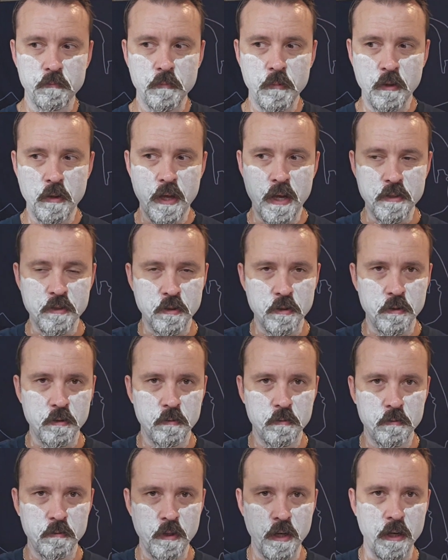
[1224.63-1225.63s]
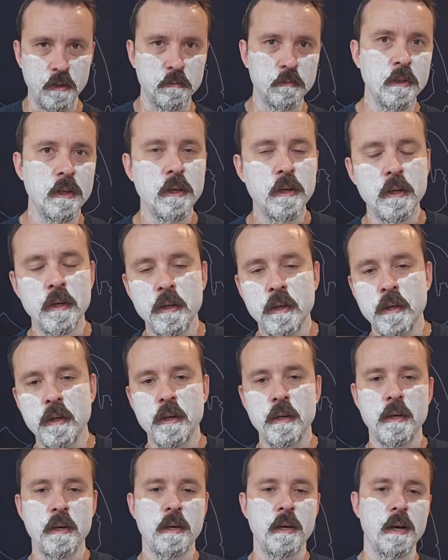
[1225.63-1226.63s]
Alaska,
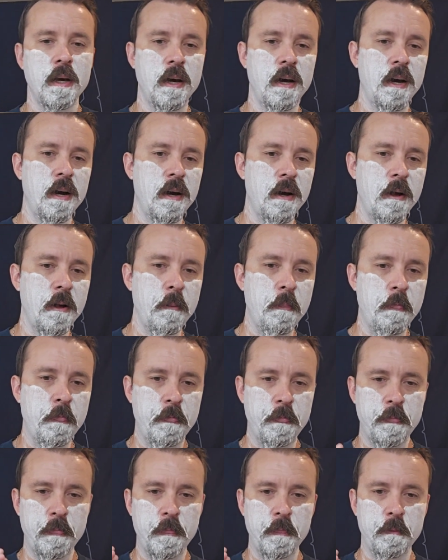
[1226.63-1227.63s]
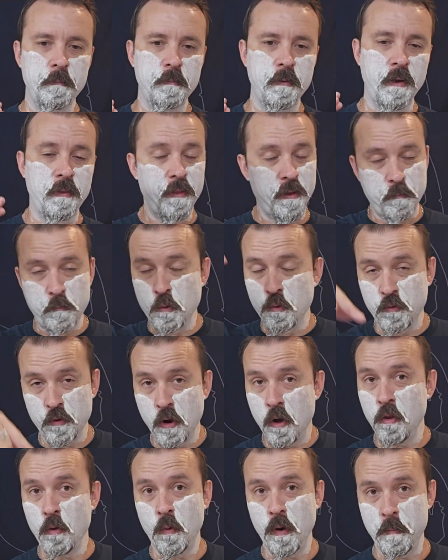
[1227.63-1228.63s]
yeah. Uh, and then moving
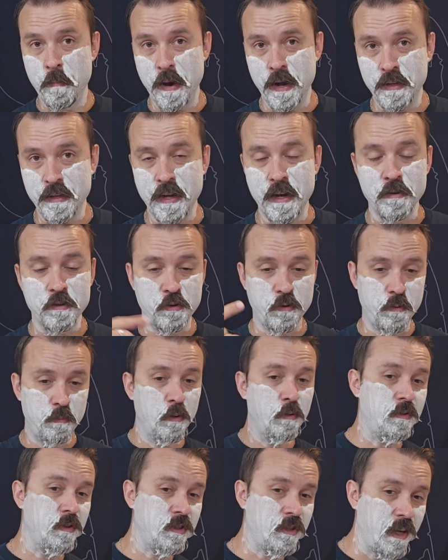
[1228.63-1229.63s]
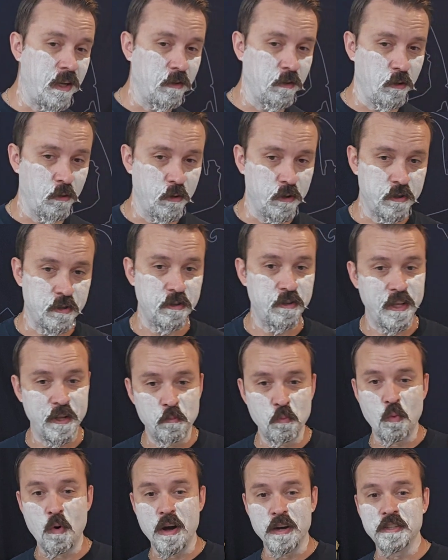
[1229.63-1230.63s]
all the way back down. So he moved to St. Louis,
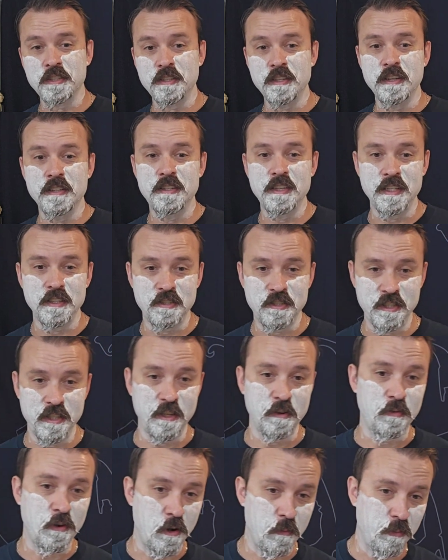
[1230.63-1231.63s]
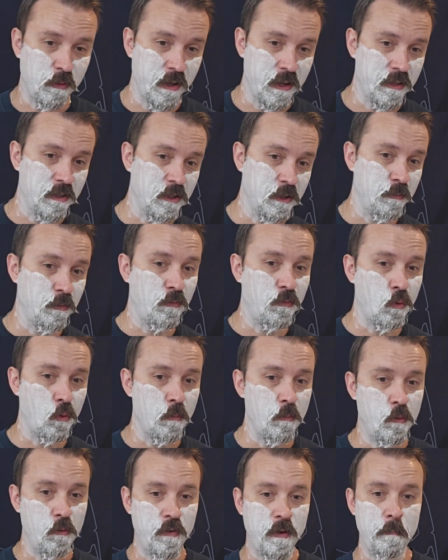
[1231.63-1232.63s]
then Washington, D.C., of all places, before
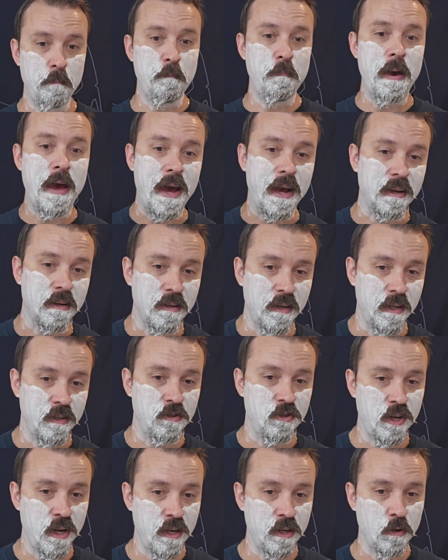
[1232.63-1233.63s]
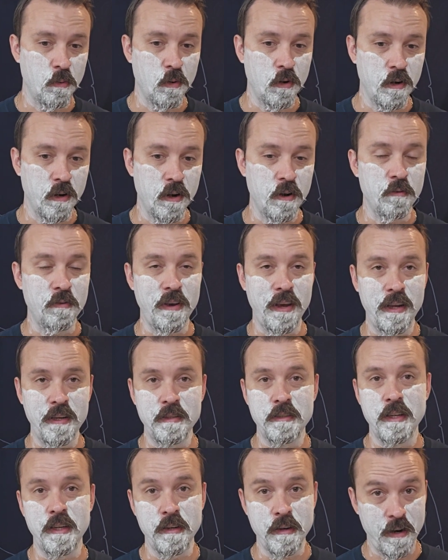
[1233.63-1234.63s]
moving back in January of
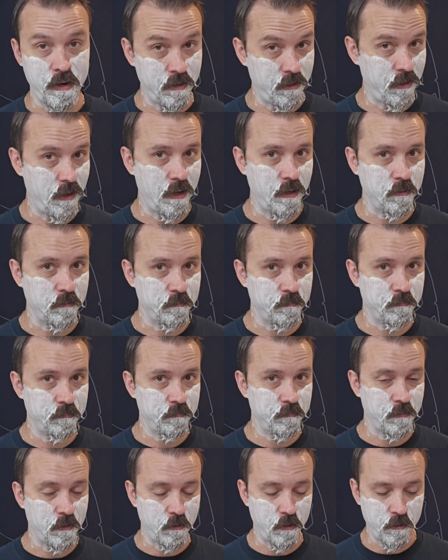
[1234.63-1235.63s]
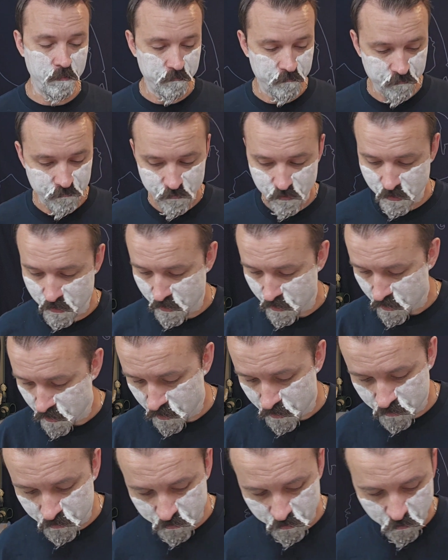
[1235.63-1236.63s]
1898. All right.
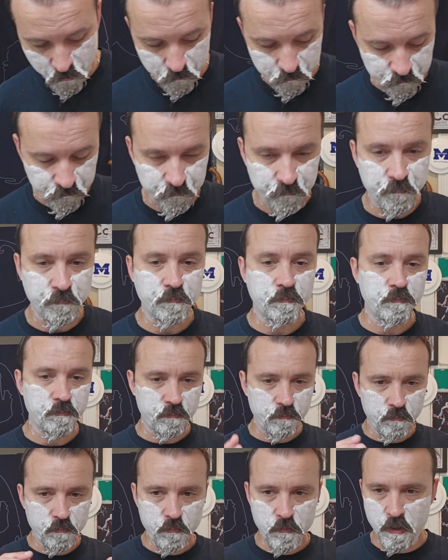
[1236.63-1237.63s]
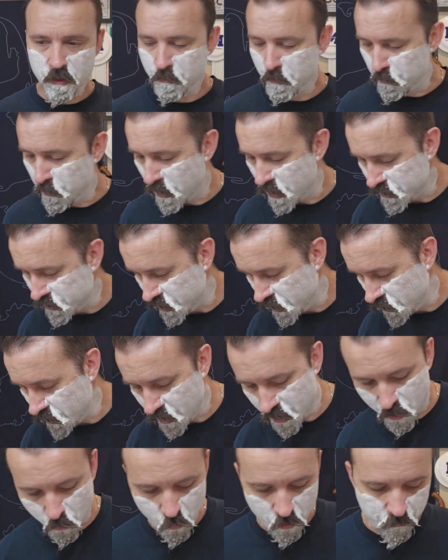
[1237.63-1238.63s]
So let me pause here.
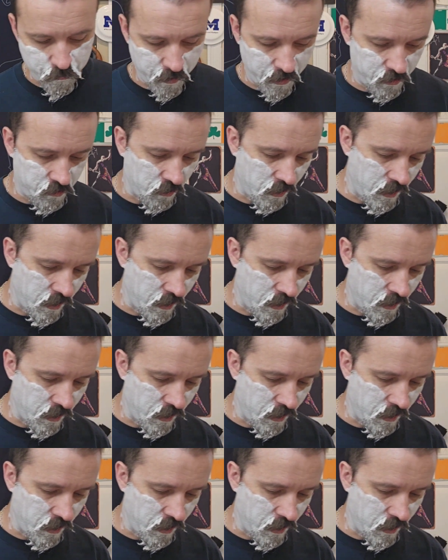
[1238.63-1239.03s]
I got one page